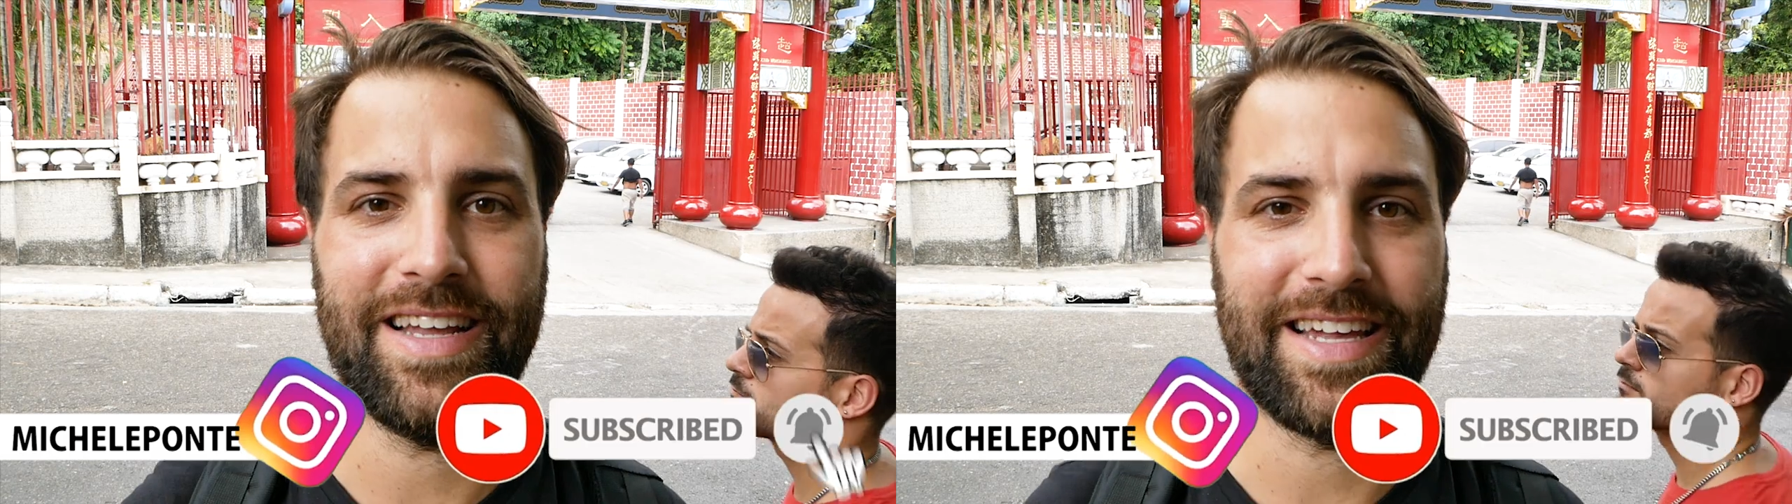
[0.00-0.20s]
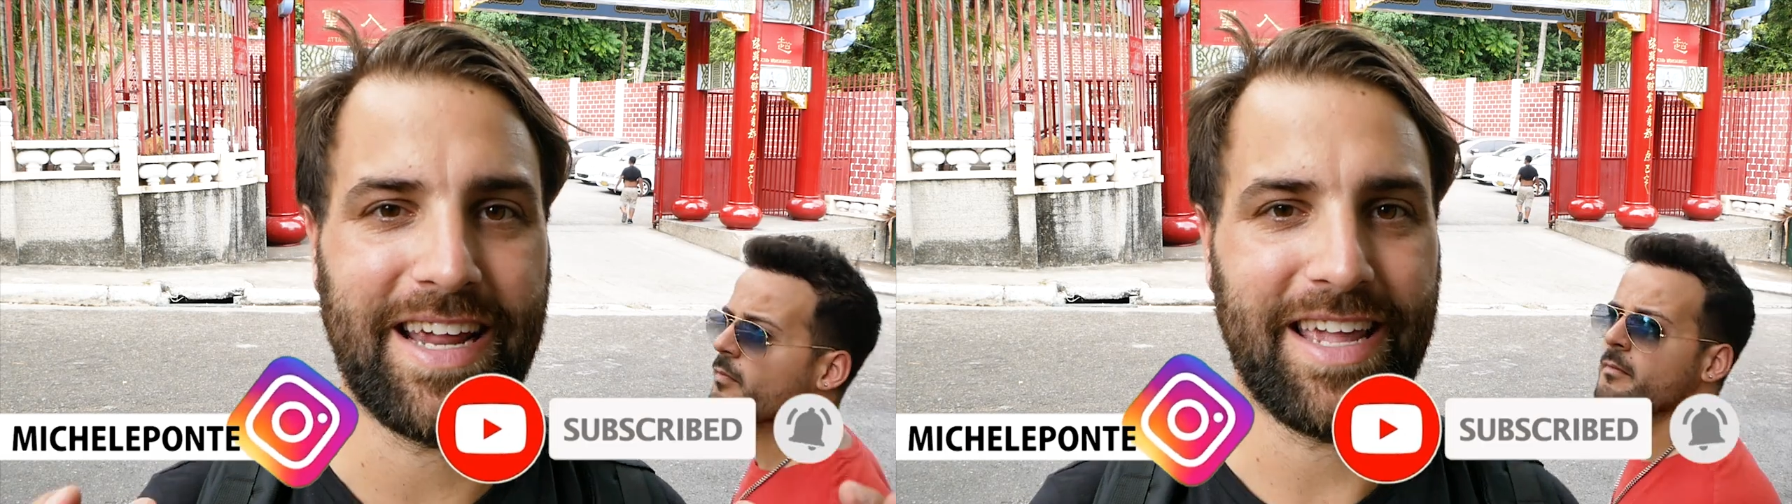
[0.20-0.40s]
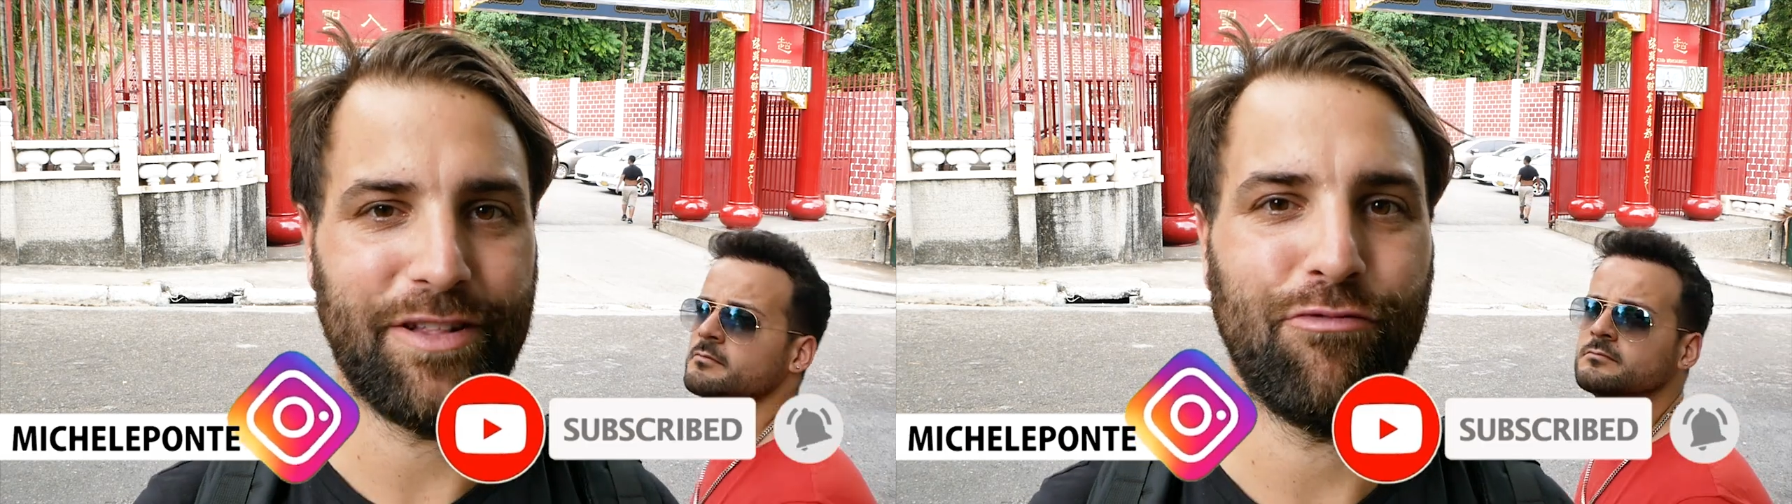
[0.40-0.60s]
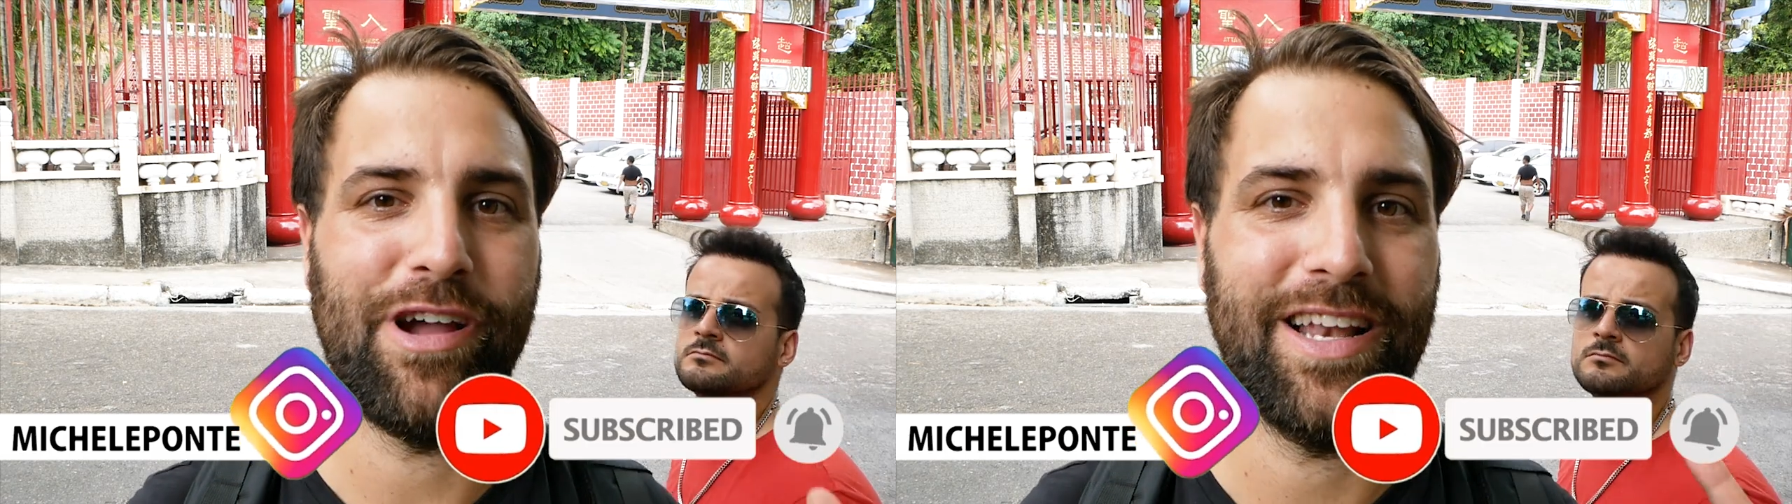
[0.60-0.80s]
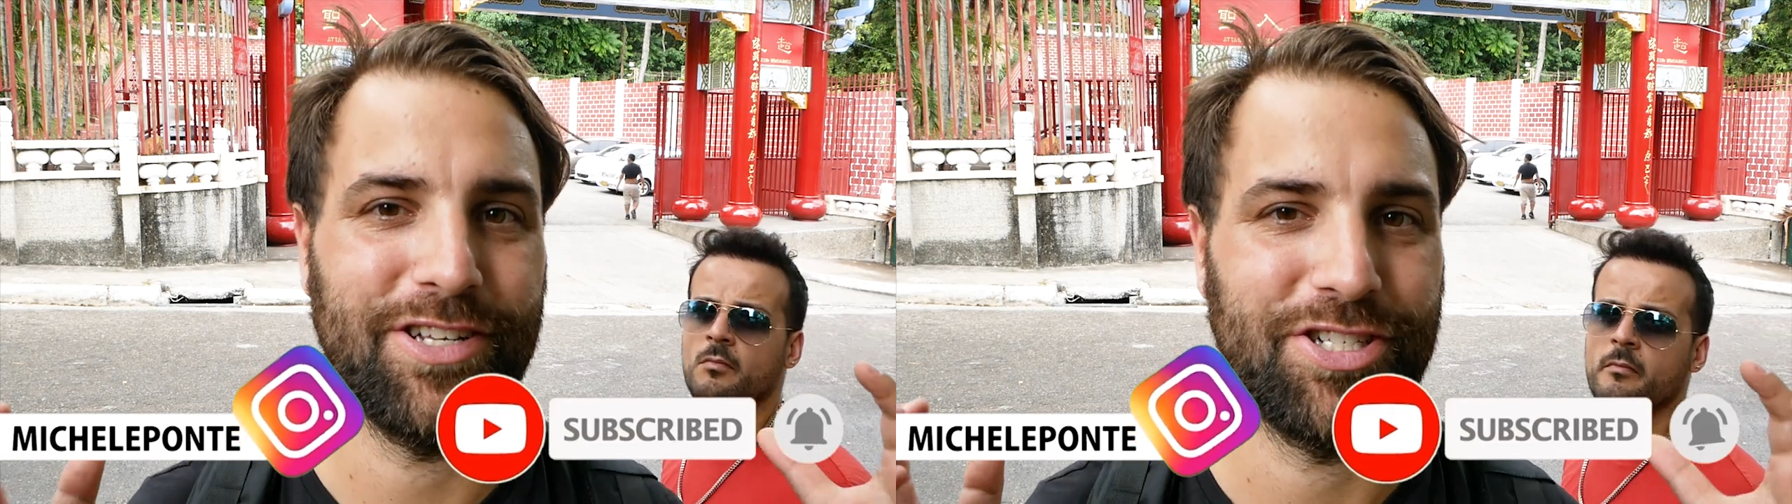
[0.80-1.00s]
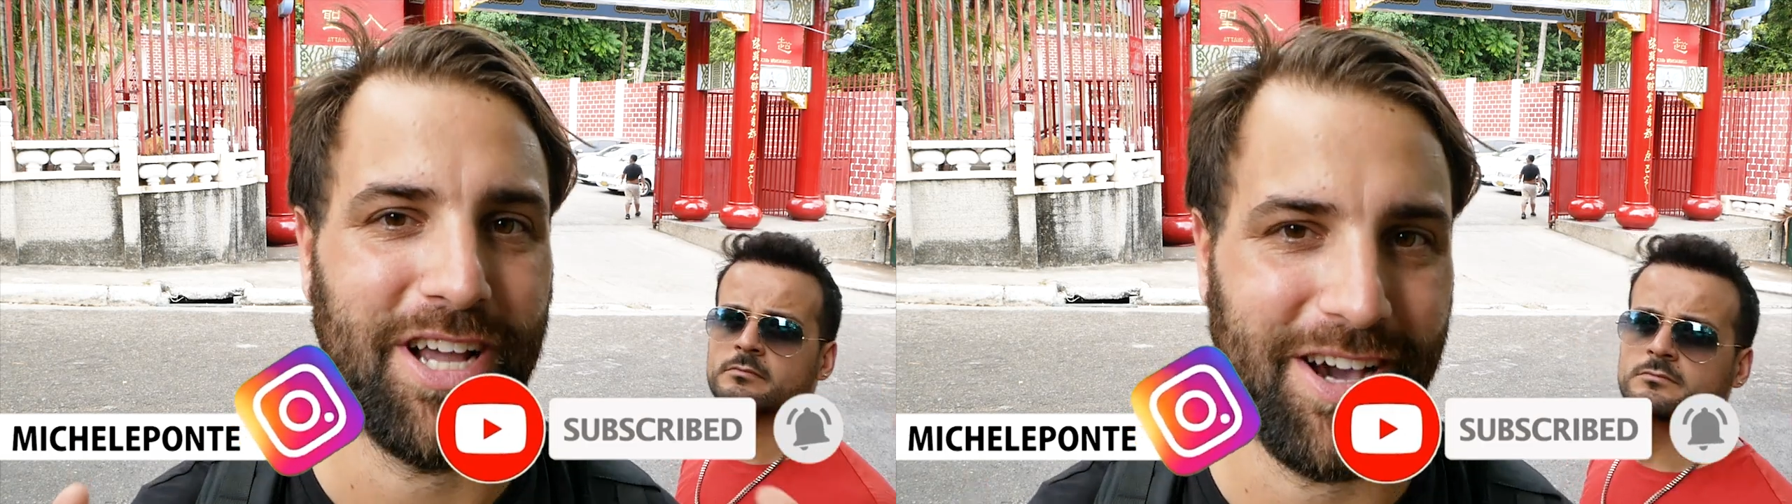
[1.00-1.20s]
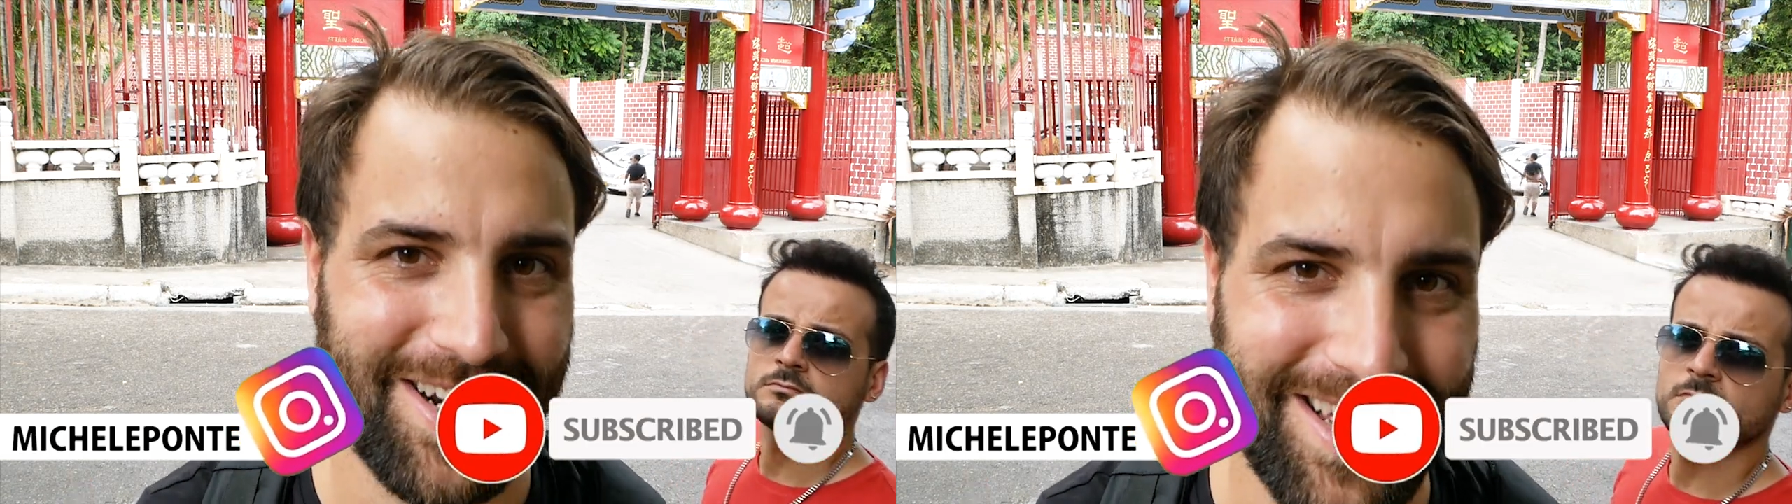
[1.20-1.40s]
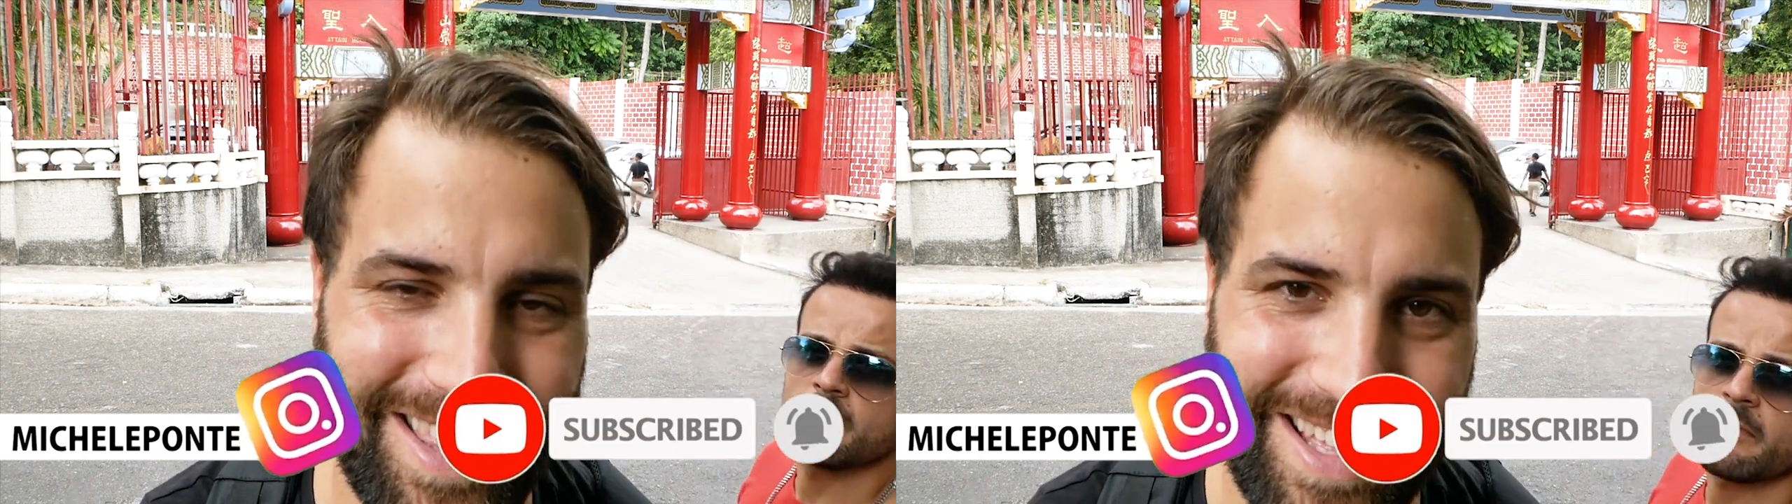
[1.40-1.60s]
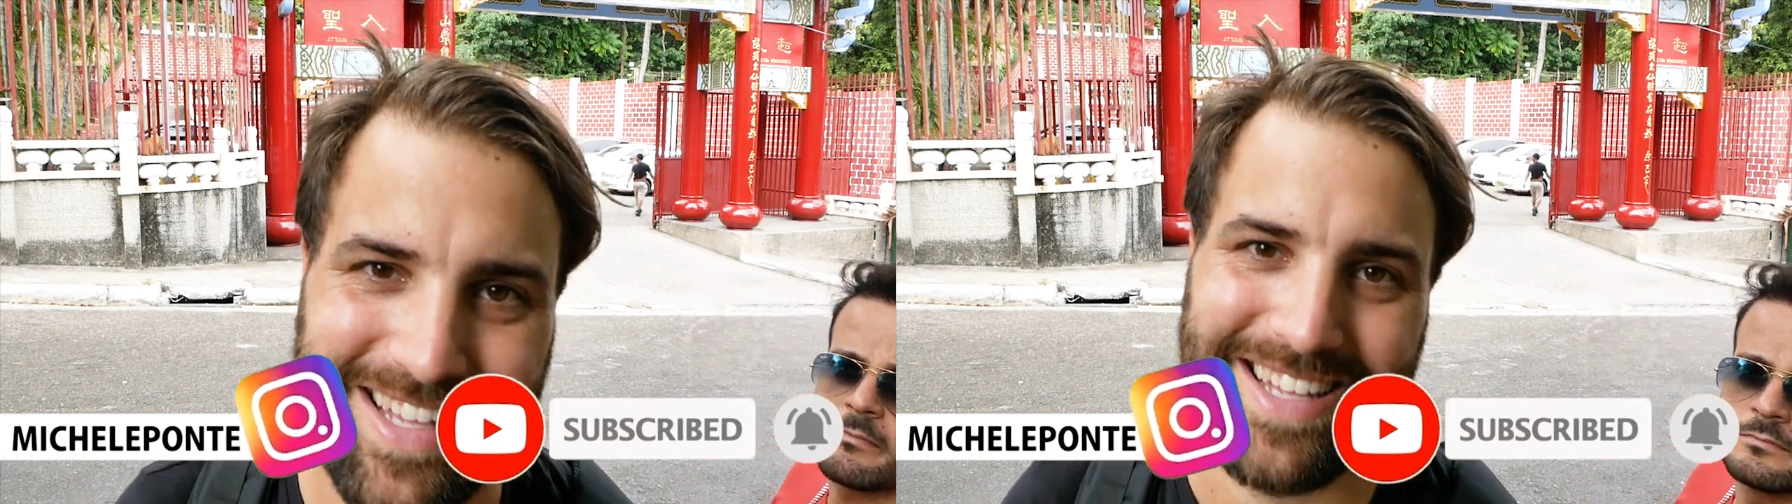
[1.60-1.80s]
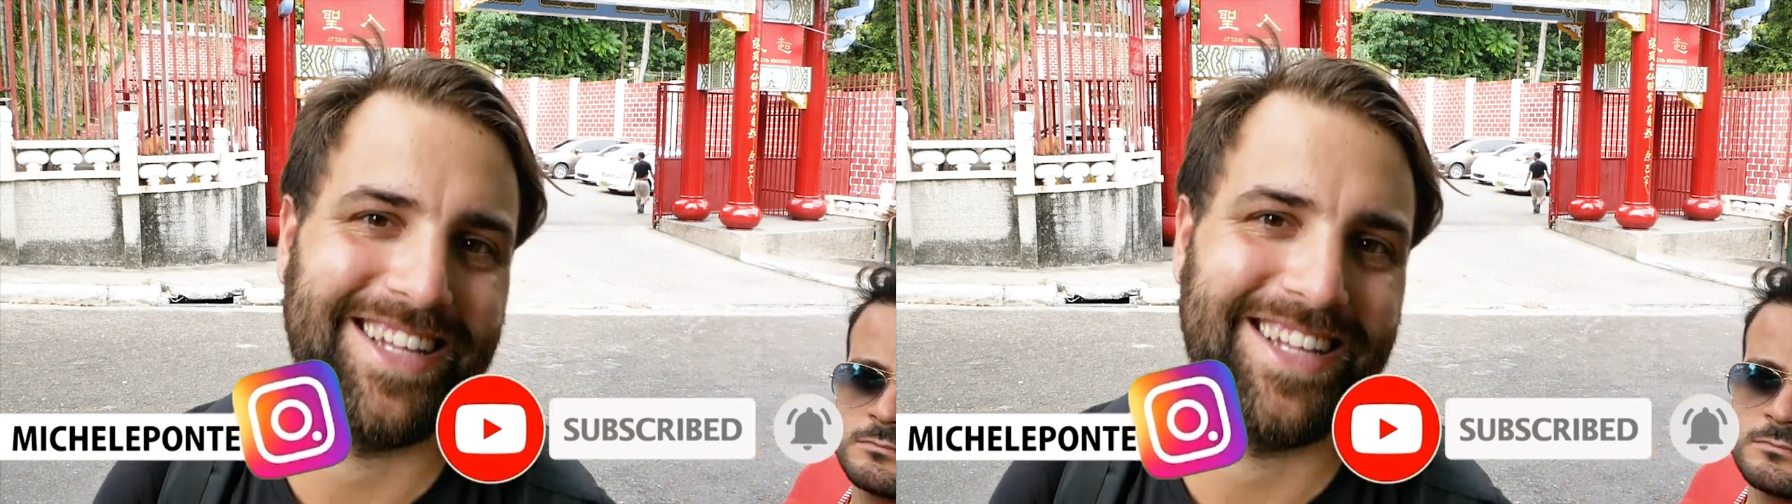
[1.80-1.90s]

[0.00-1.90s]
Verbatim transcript: the great whale sharks.